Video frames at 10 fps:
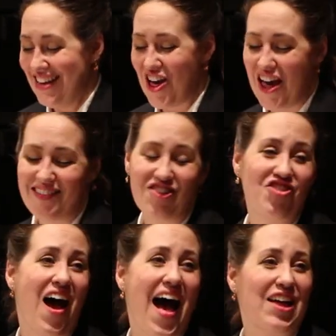not as
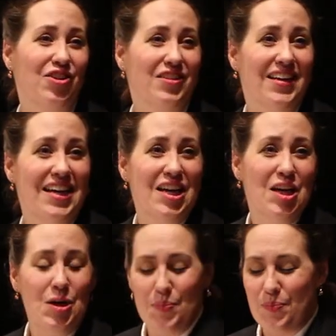a child,
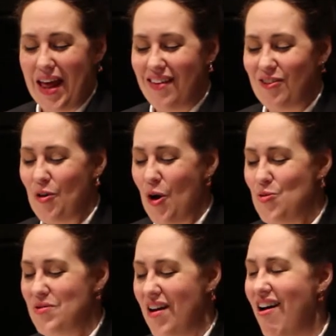but as her
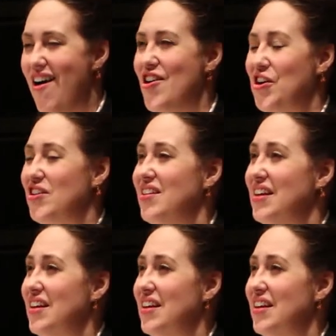own heart,